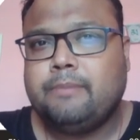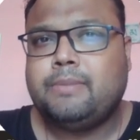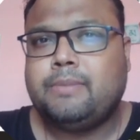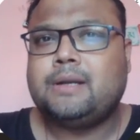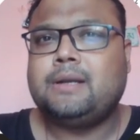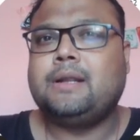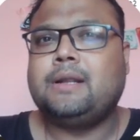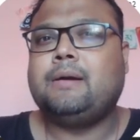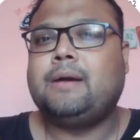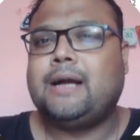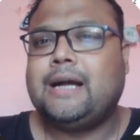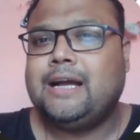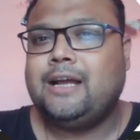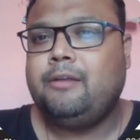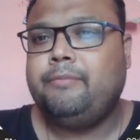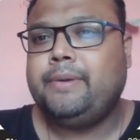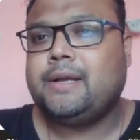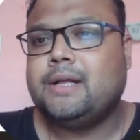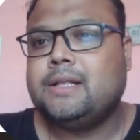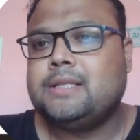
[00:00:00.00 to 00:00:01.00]
But
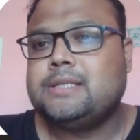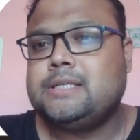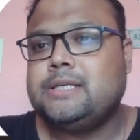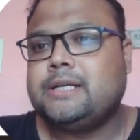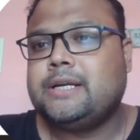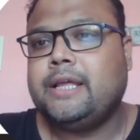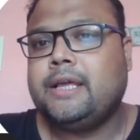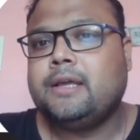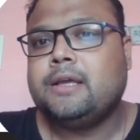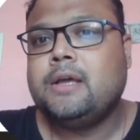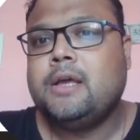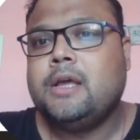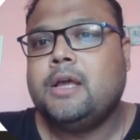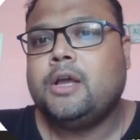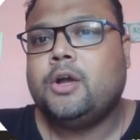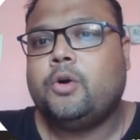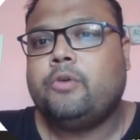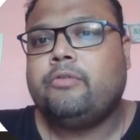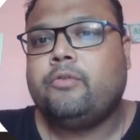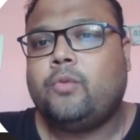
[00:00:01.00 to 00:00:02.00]
I'll be considering
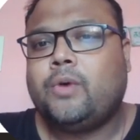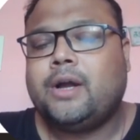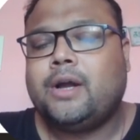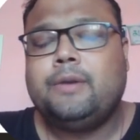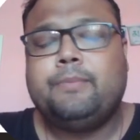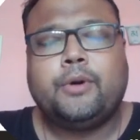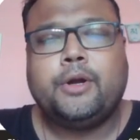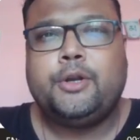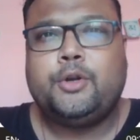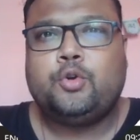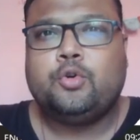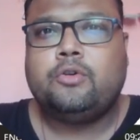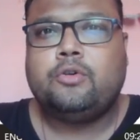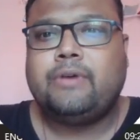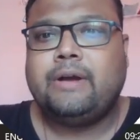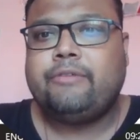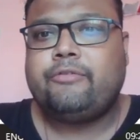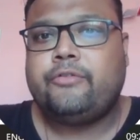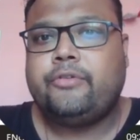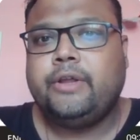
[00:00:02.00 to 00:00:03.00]

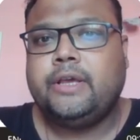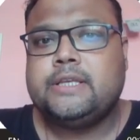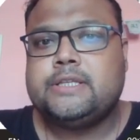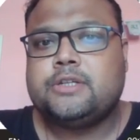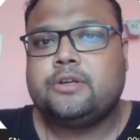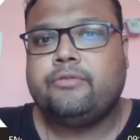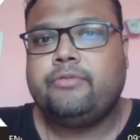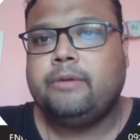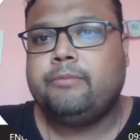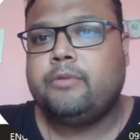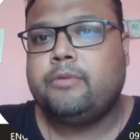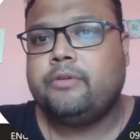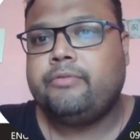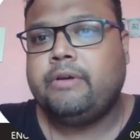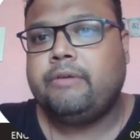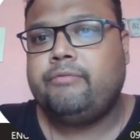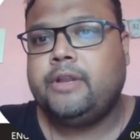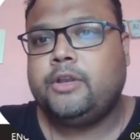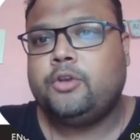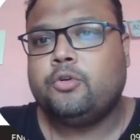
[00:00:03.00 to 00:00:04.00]
1.2530 FIBO
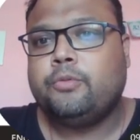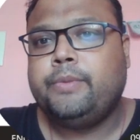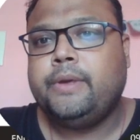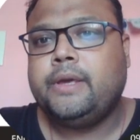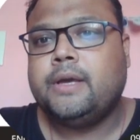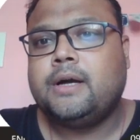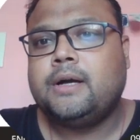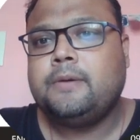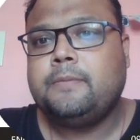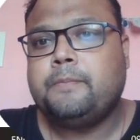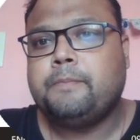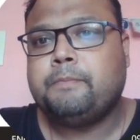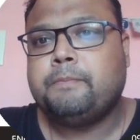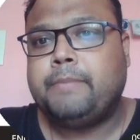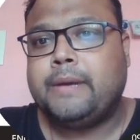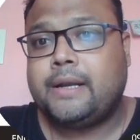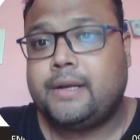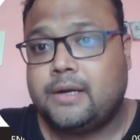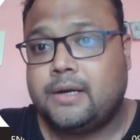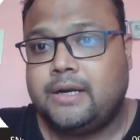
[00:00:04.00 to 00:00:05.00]
50 to be a
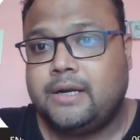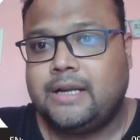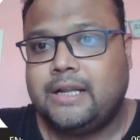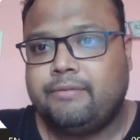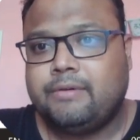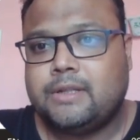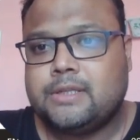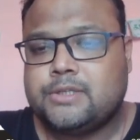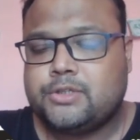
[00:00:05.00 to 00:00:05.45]
better level.